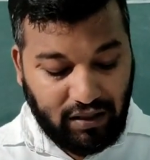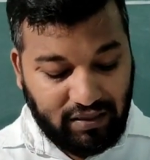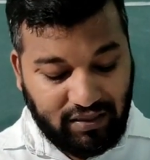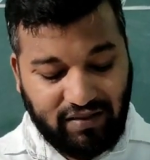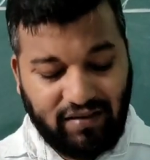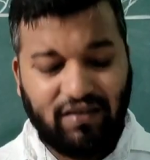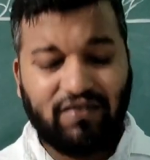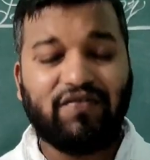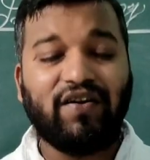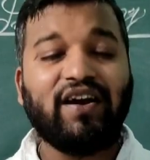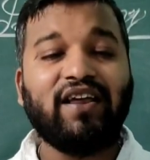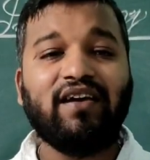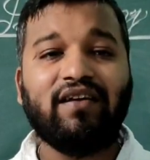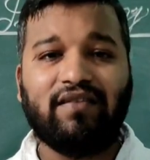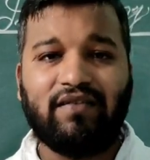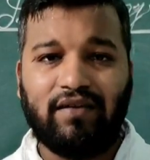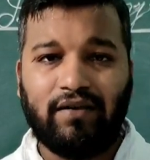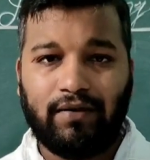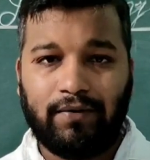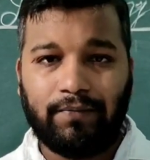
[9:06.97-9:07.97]
This is very
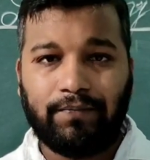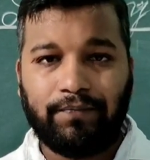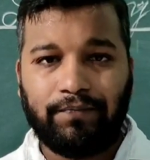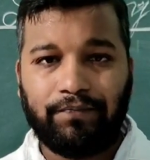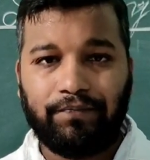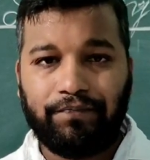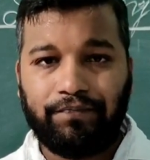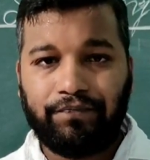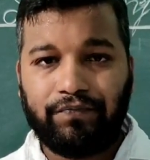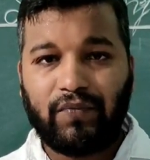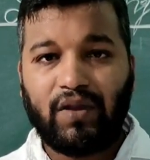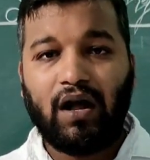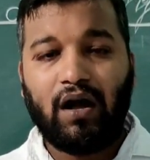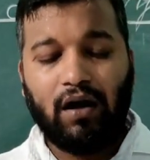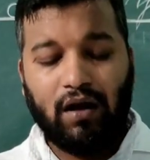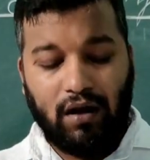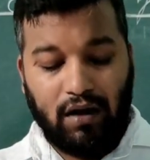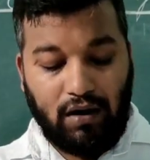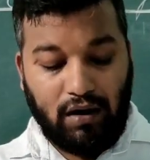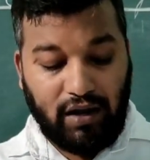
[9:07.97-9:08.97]
easy.
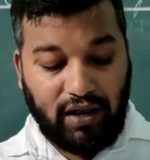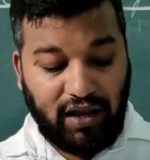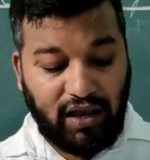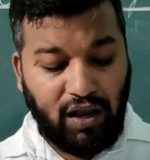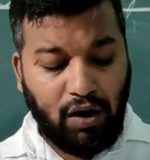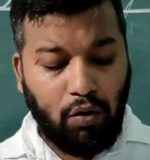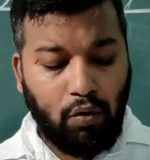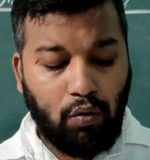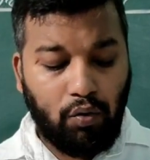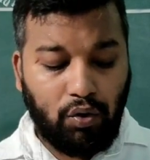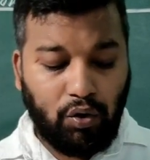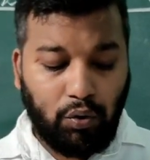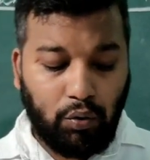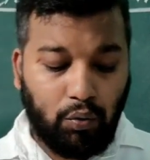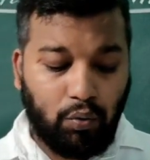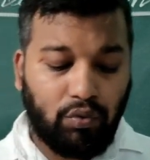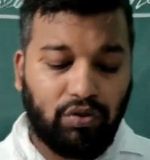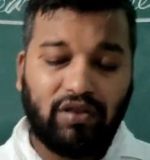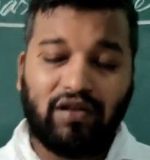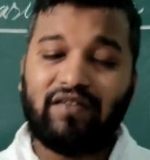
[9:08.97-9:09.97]
You
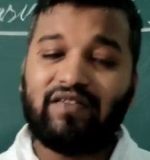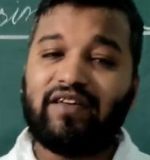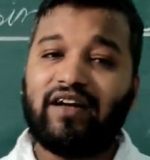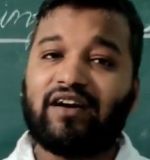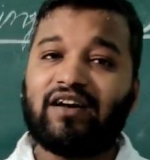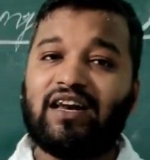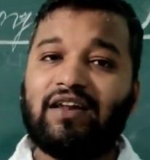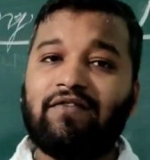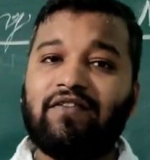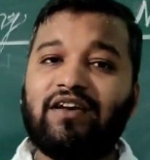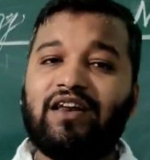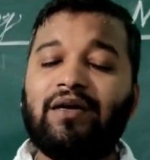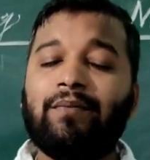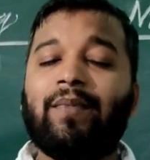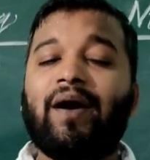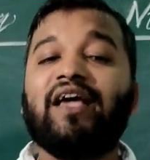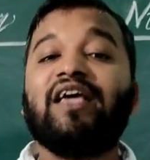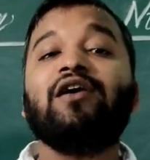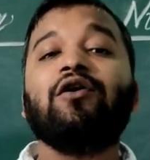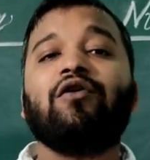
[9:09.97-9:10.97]
do this activity
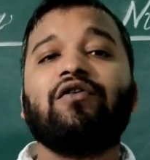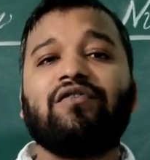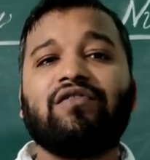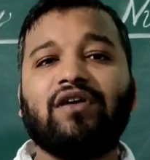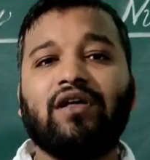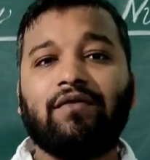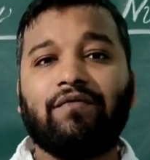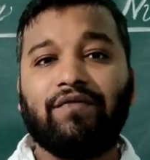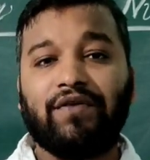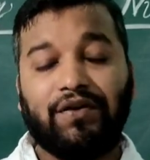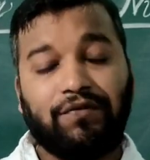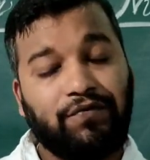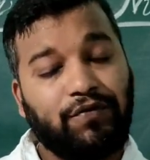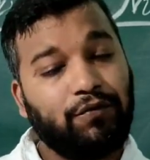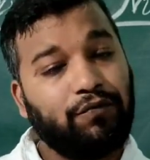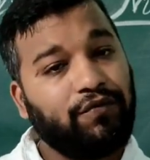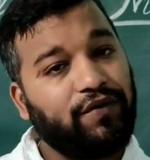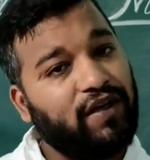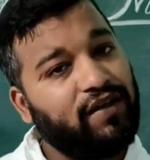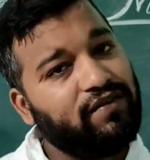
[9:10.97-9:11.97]
by yourself. If
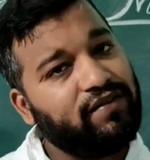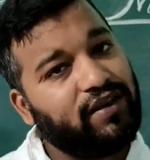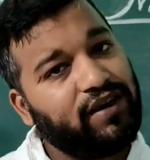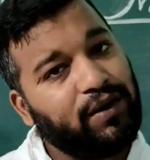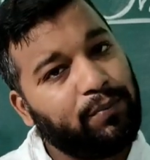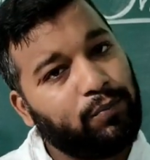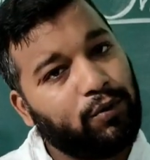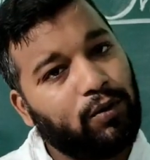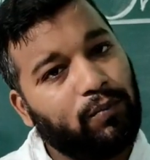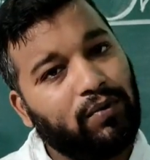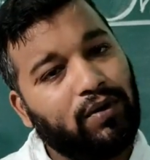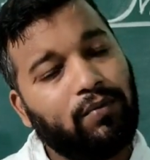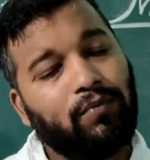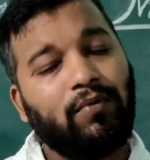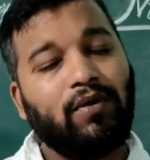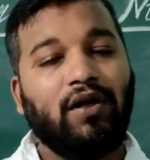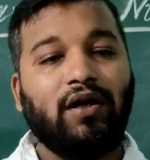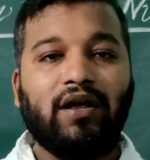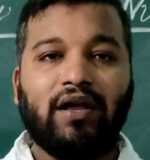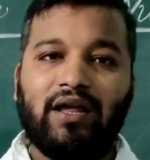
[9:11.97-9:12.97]
you face any problem,
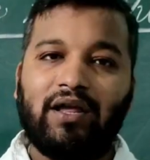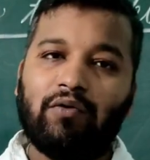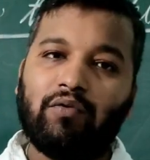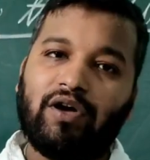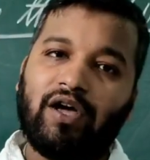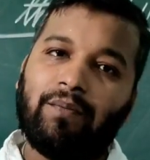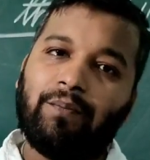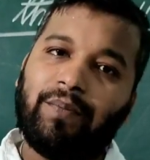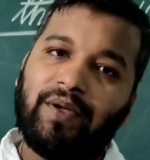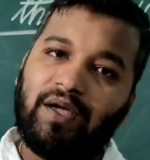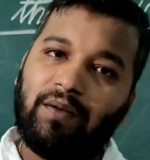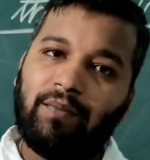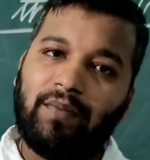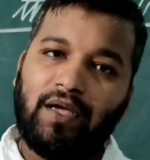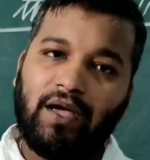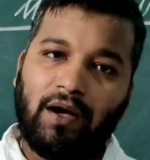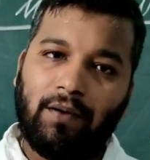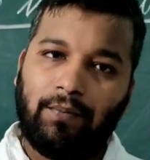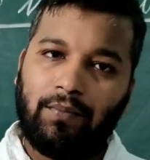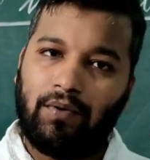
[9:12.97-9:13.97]
you can ping
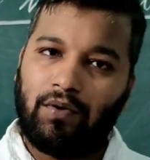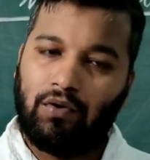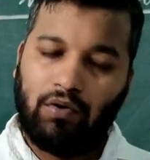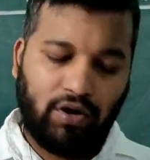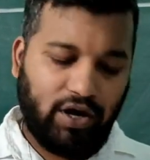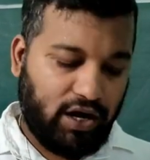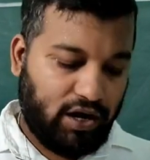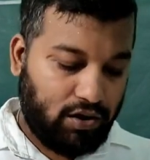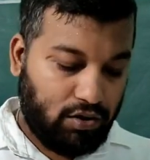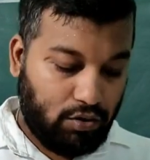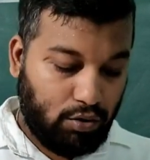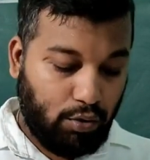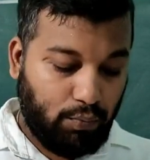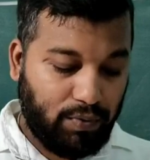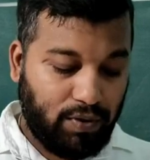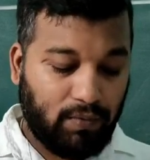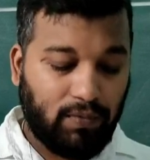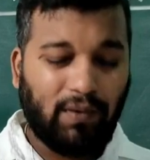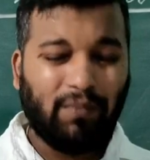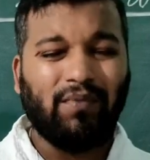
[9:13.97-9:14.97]
me up. Okay, no
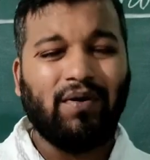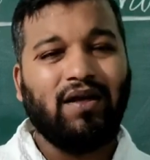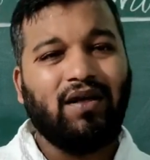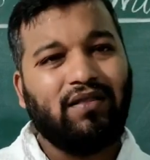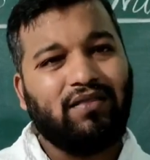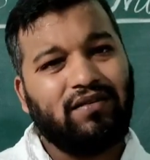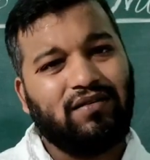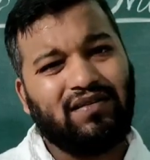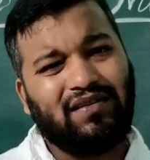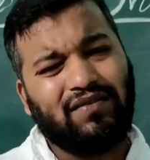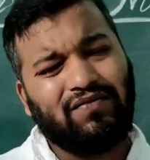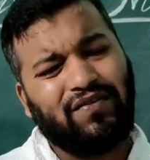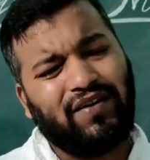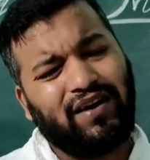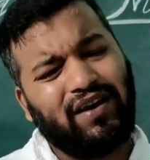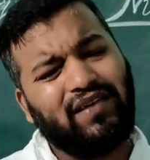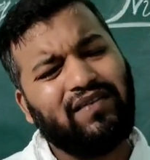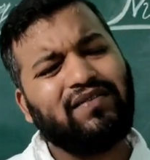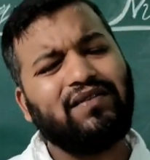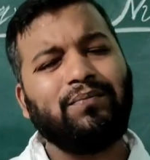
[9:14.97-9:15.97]
problem. This is
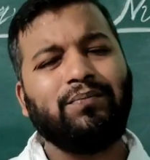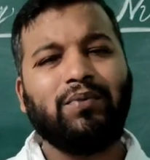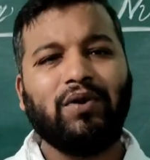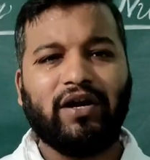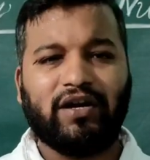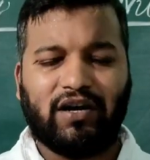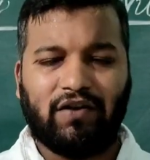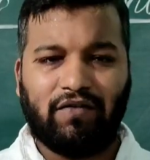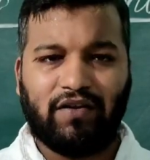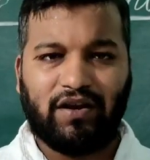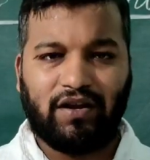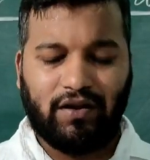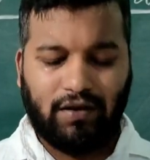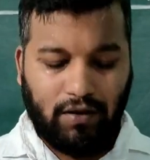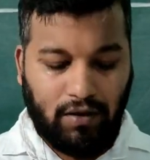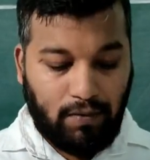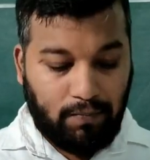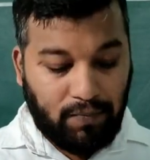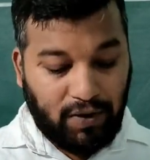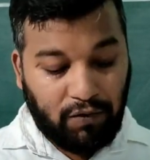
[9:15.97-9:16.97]
very simple activity.
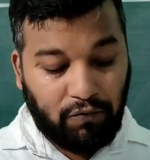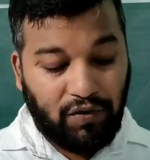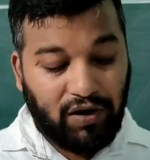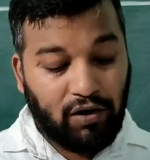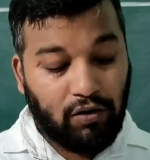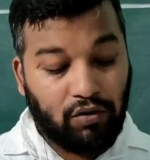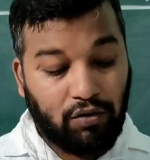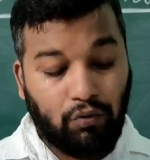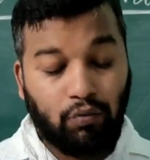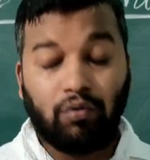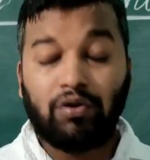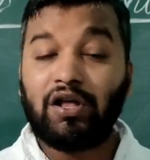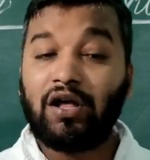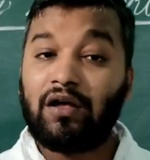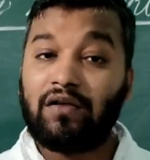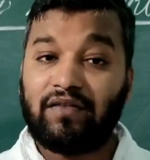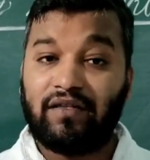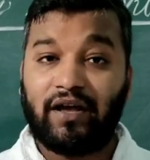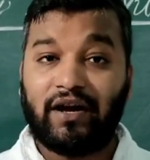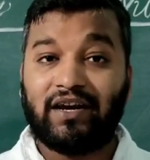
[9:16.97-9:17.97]
But we'll do
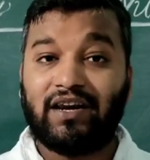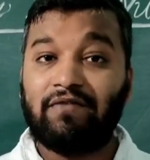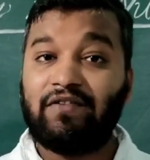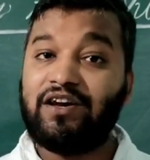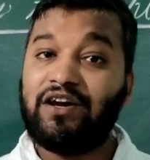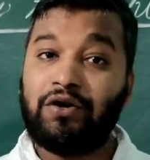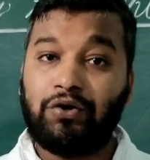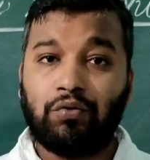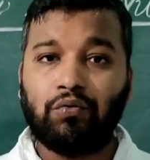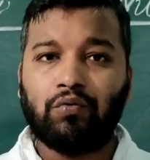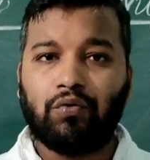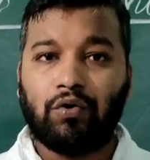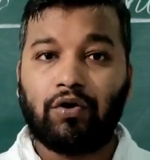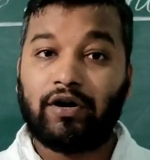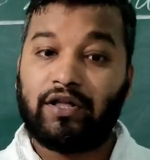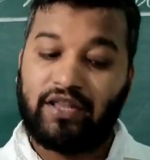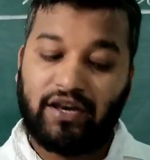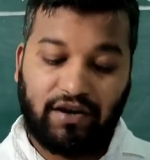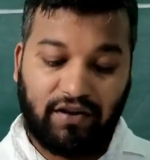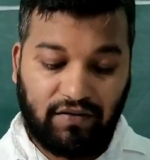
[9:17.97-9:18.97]
this activity too.
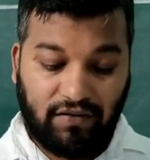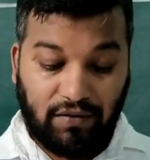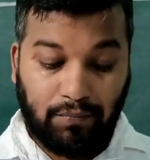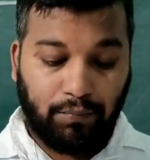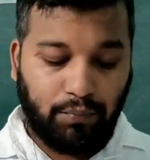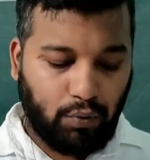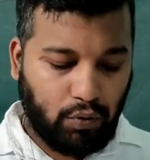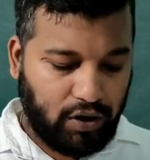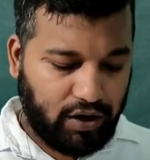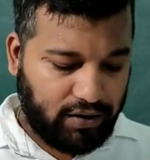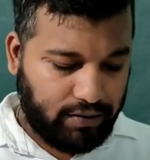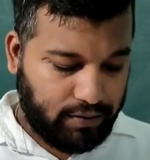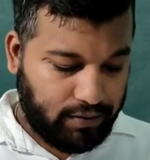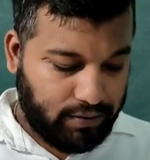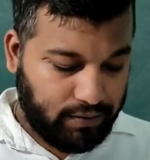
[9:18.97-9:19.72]
Okay, that is important.